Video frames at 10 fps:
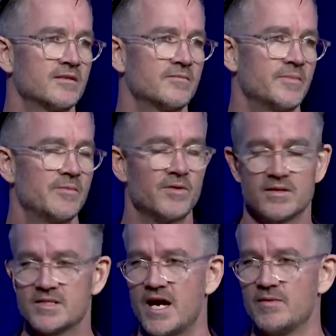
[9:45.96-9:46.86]
ping pong
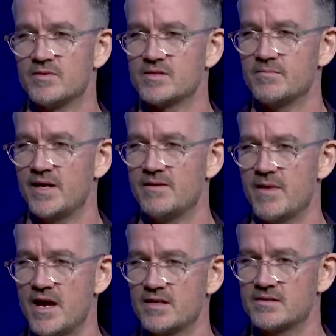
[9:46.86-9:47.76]
tables and
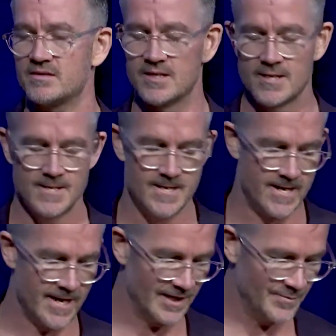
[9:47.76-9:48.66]
beanbags and
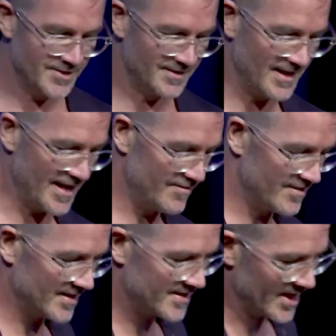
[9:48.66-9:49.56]
unlimited leave and
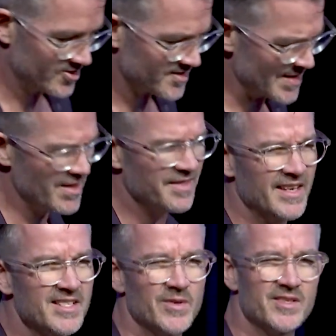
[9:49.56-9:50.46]
etc. Some of the things
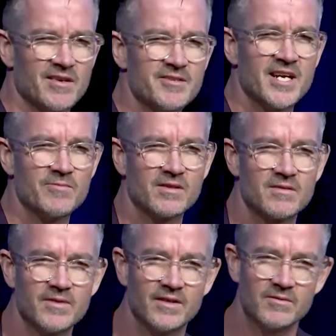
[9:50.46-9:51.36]
that we associate with
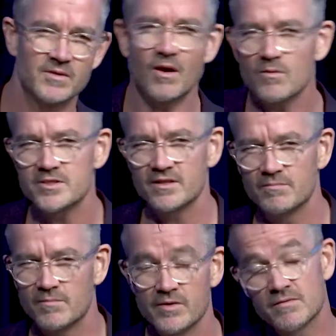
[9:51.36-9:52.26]
culture,
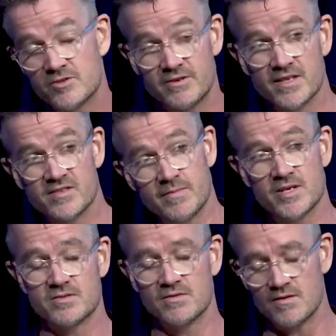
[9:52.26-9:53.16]
modern
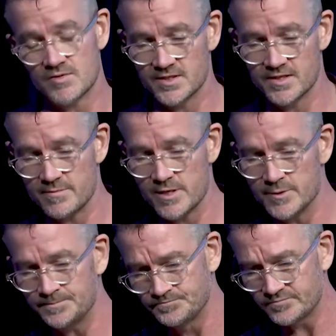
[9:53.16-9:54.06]
transformational cultures at the
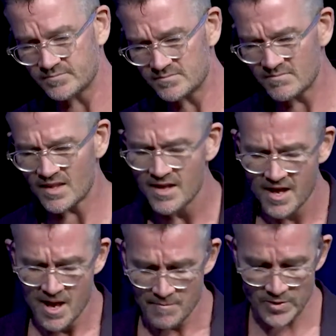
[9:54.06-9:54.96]
moment.
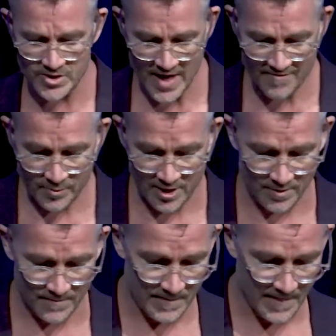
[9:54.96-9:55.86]
But we do have a problem.